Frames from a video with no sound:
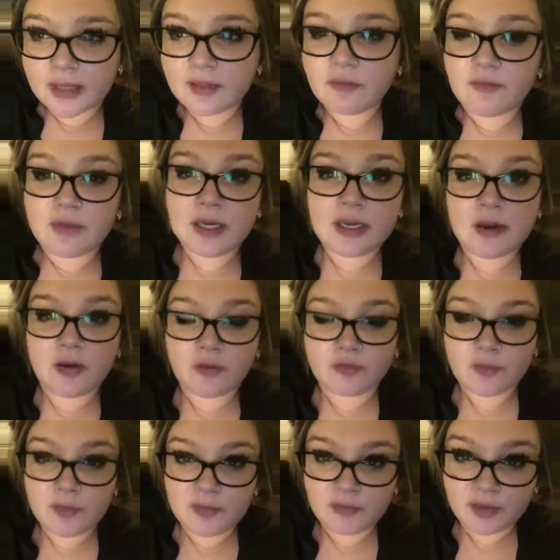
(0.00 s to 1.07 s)
video
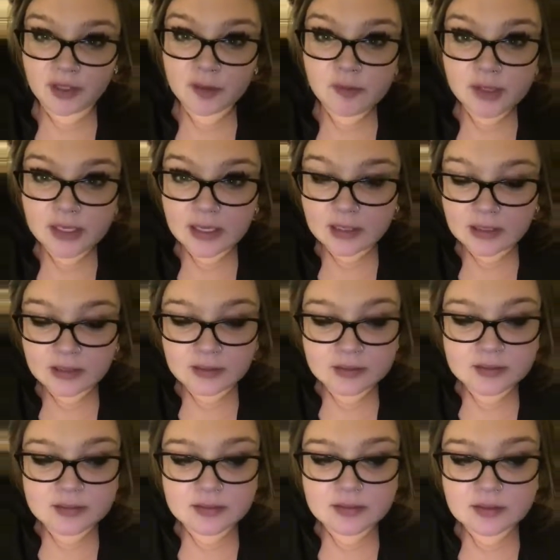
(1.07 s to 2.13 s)
from the very
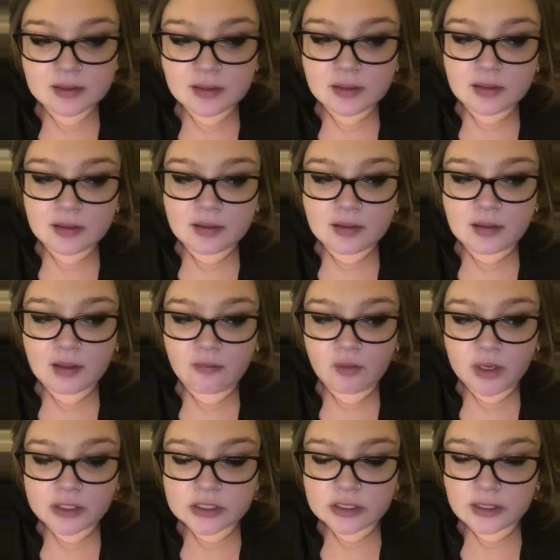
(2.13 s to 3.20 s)
beginning. I've
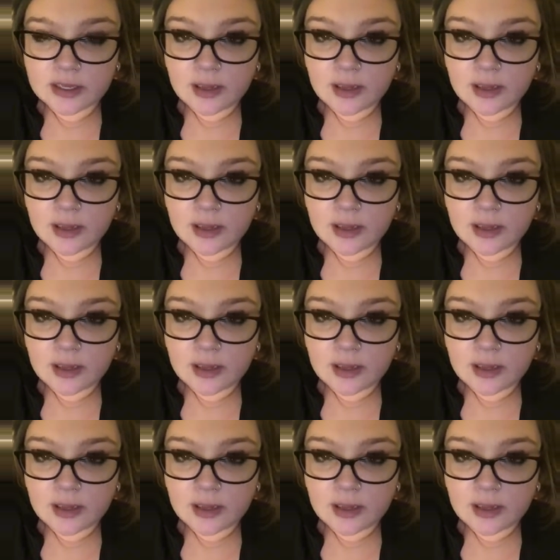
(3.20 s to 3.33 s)
watched it a